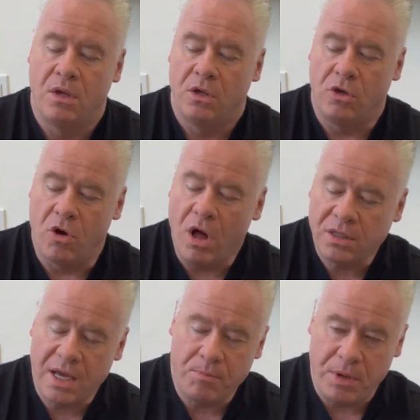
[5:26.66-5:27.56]
You call
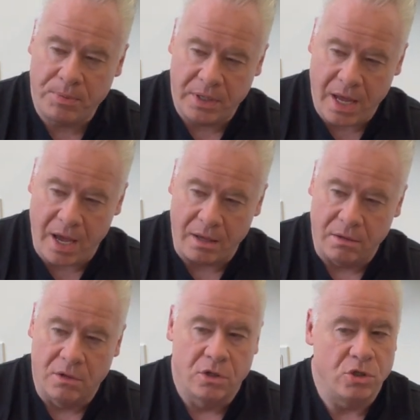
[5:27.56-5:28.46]
10 people a day.
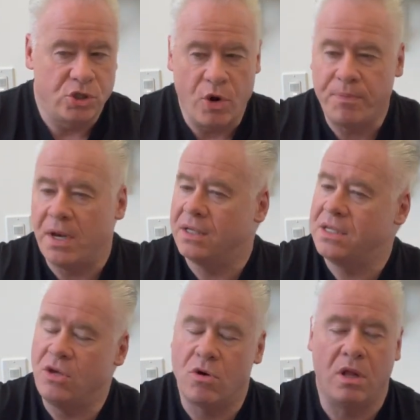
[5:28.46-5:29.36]
You show up the next day,
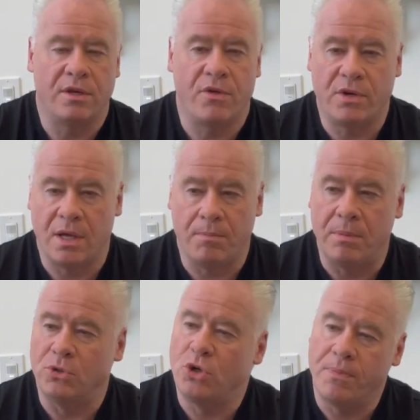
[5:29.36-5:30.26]
you call another 10
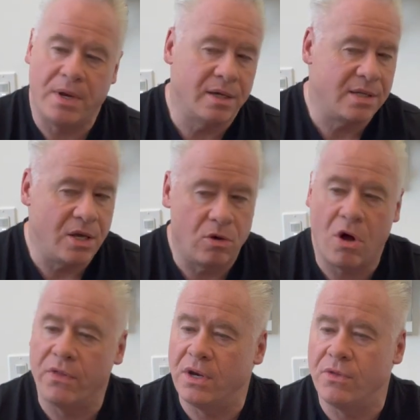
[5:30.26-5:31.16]
people. You show up the next day, you
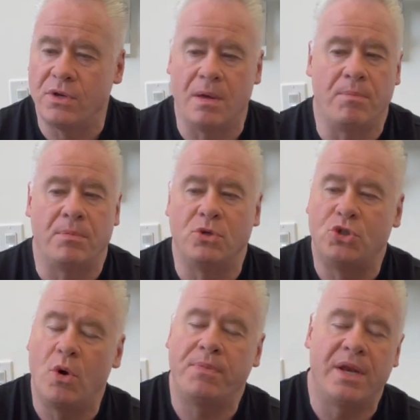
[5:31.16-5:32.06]
call another 10 people. You
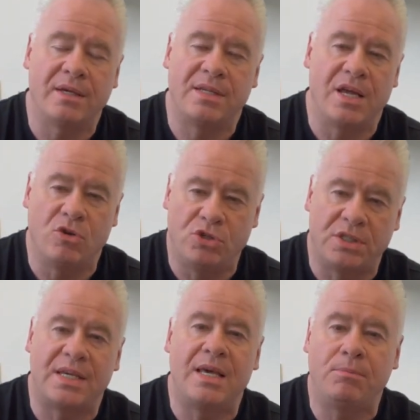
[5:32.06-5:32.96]
show up the next day, and you
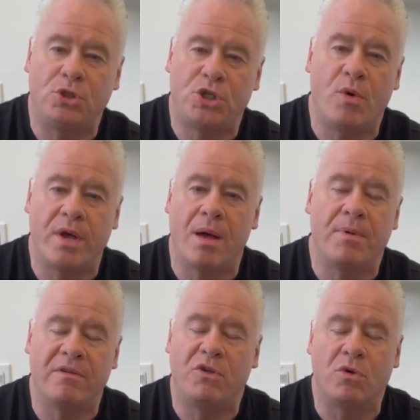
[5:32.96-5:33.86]
just keep showing
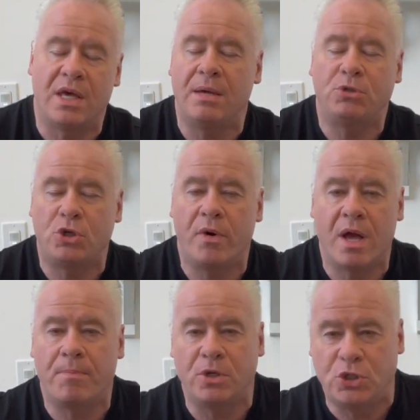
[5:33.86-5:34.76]
up. If you keep showing
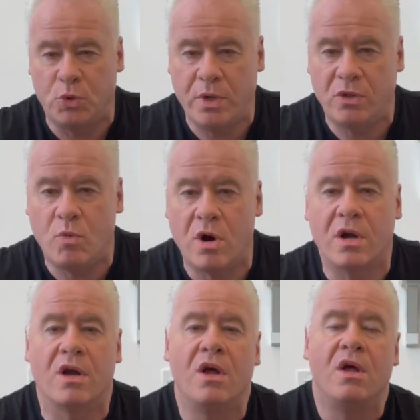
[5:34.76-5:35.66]
up and doing the
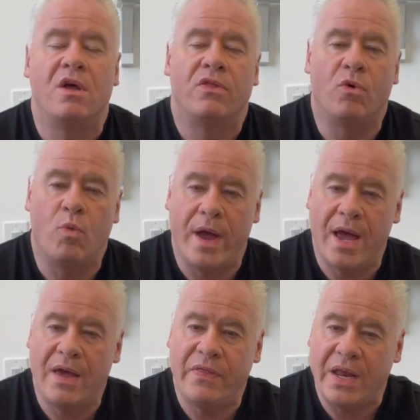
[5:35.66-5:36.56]
work the
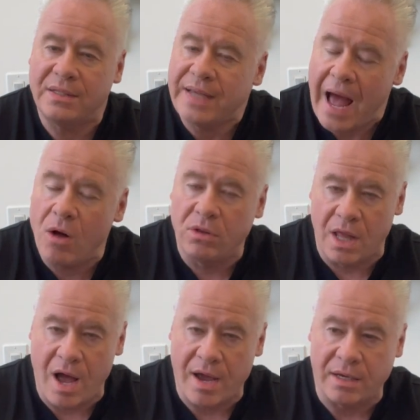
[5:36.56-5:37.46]
way that it's
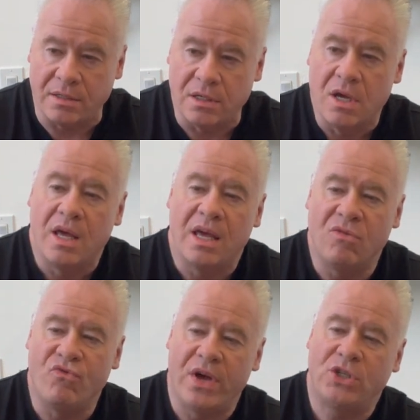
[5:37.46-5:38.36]
outlined,
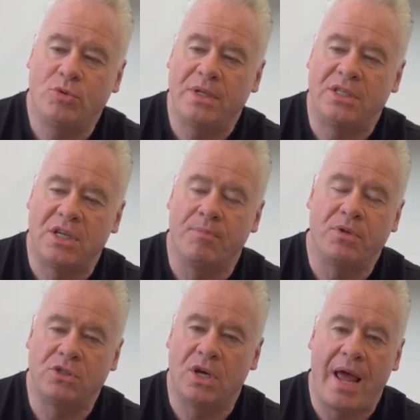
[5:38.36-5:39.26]
eventually
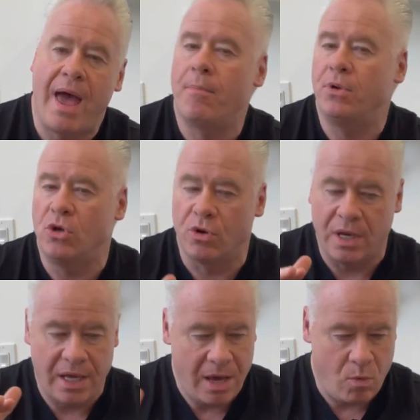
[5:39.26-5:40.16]
something's going to happen. You're going to
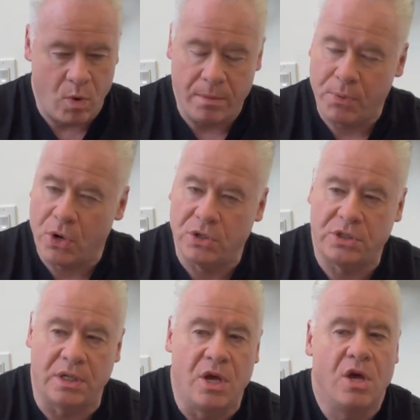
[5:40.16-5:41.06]
get one
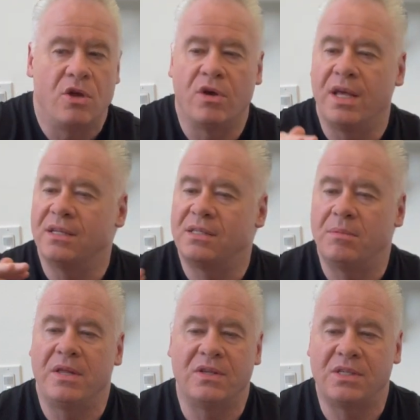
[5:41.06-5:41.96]
person. You're going to get
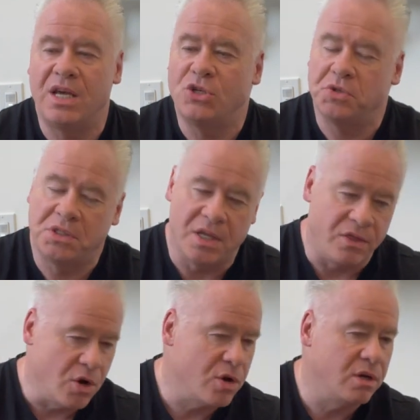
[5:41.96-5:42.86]
somebody that's interested.
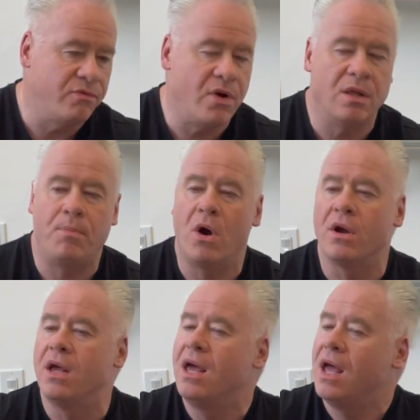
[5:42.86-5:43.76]
They're going to fall
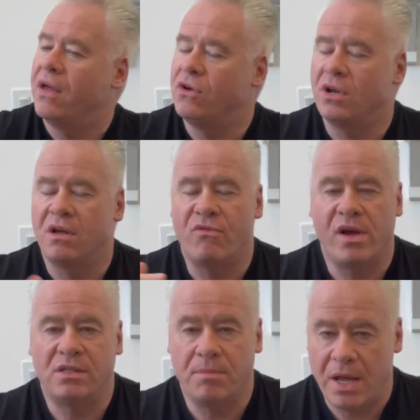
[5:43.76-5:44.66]
apart. And then you're going to go
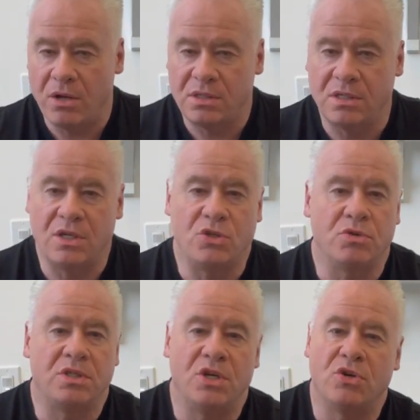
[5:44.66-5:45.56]
find somebody else that's
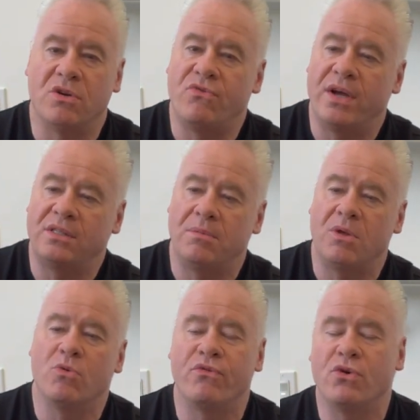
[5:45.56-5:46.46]
interested. You're going to find somebody
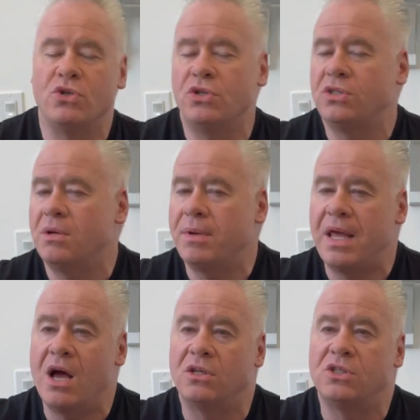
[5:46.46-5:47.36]
that refers you to somebody
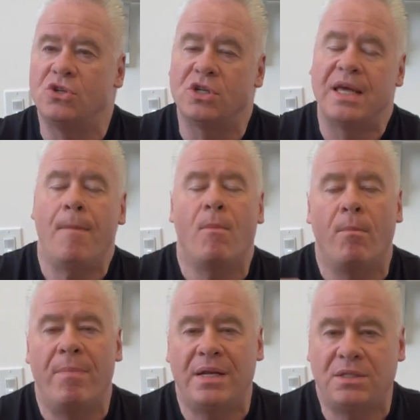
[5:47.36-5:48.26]
else. And you're going to get
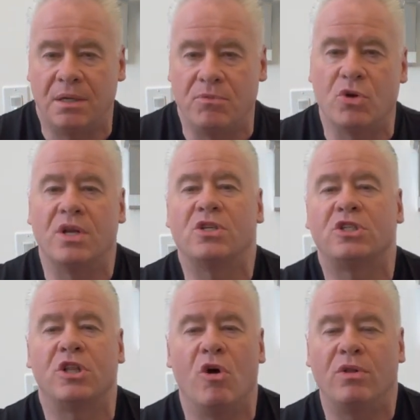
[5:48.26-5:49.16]
momentum. You're going to
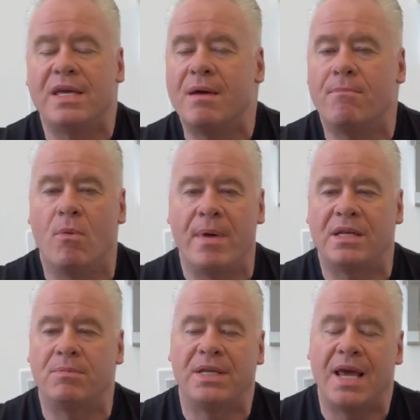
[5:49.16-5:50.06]
slowly get
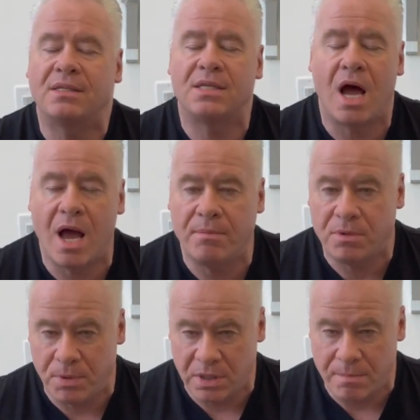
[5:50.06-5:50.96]
momentum. It takes time to
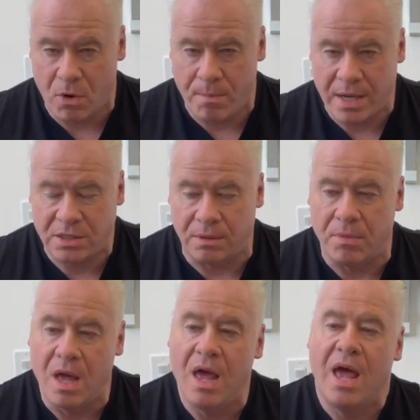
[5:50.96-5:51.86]
build up momentum.
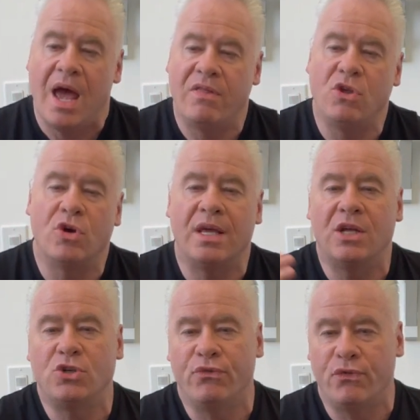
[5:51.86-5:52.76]
And then you're going to
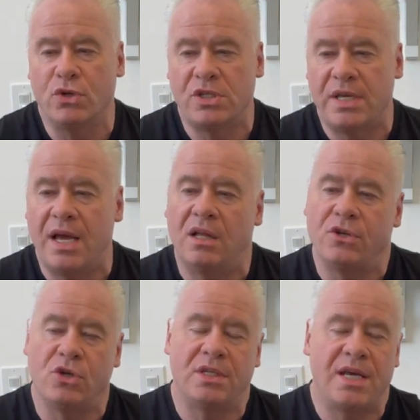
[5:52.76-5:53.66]
get your first sale. And
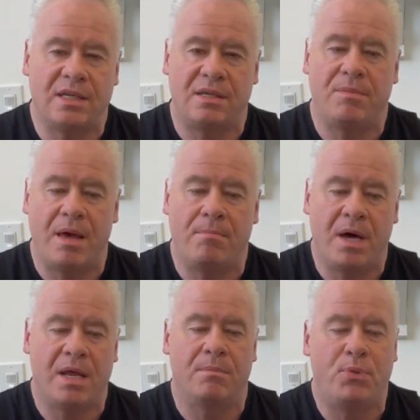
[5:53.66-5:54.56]
you're going to take some of that
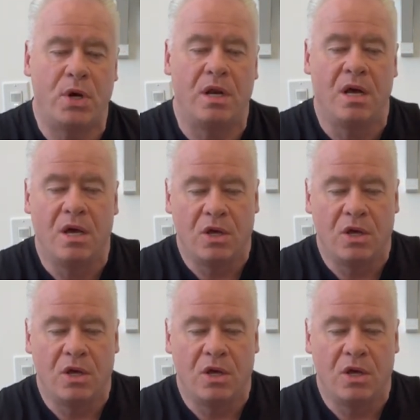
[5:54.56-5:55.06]
money and put it